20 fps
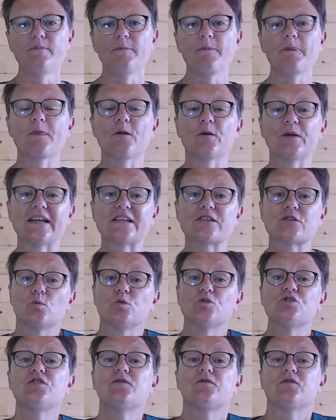Okay, so
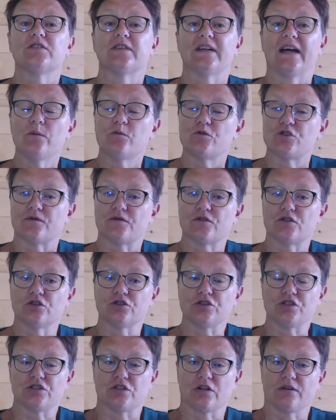once you've done that, once you've told
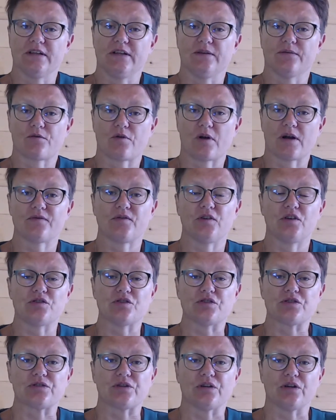your story, you've crafted your
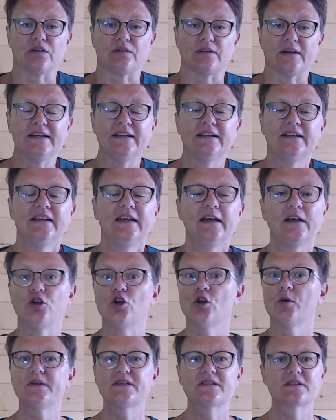story.
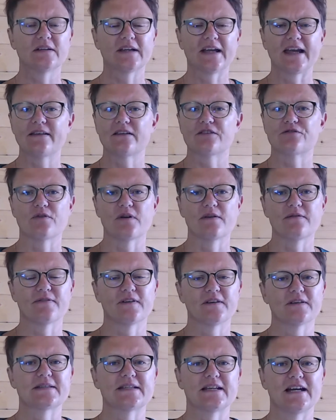Nobody's going to get this right
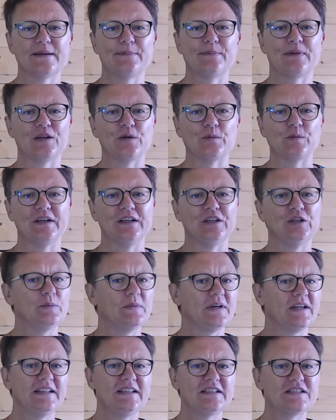first time, by the way. You
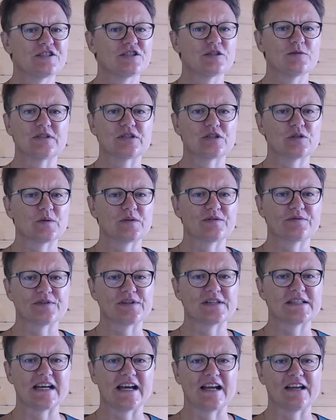may need to do it 2 or 3
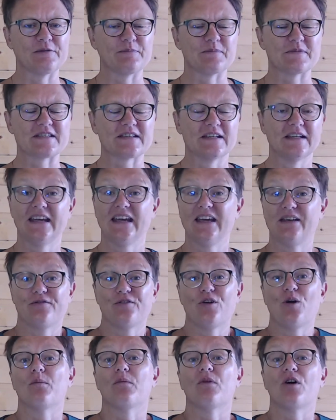times, if
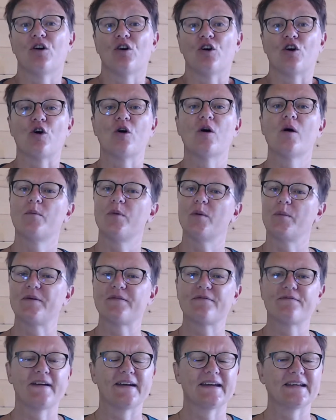not more, but
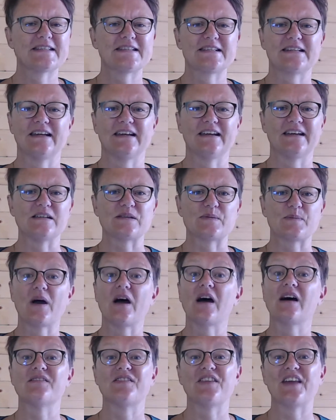perfecting it is
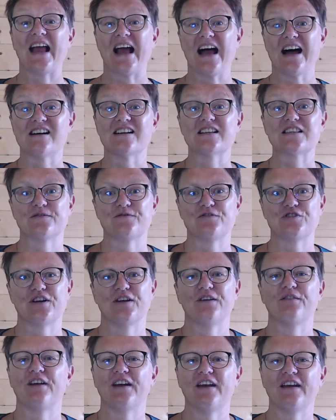part of the art of
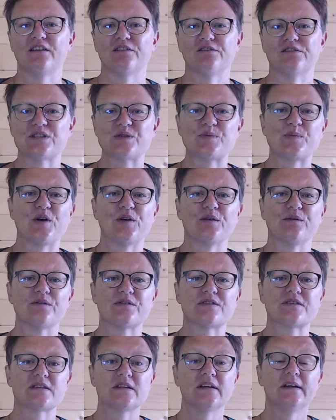generating a
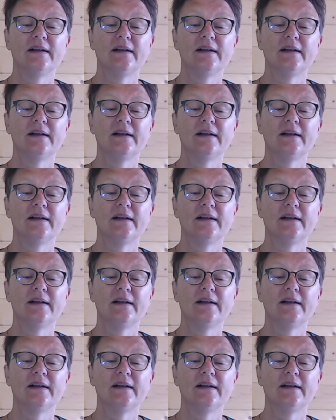response.